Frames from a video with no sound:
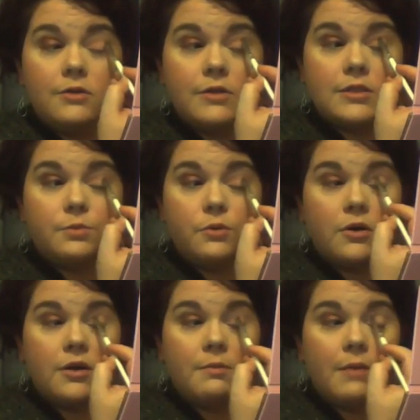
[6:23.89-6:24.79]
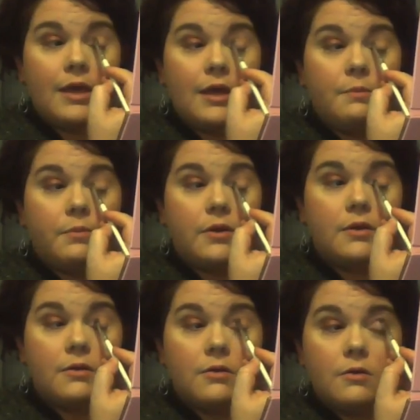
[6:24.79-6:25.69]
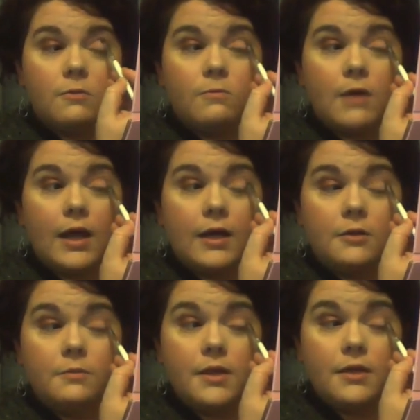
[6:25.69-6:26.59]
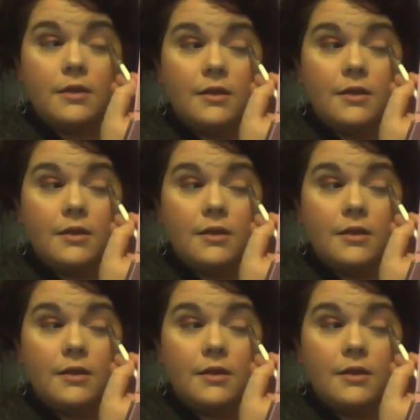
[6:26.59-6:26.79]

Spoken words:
to explore the makeup realm.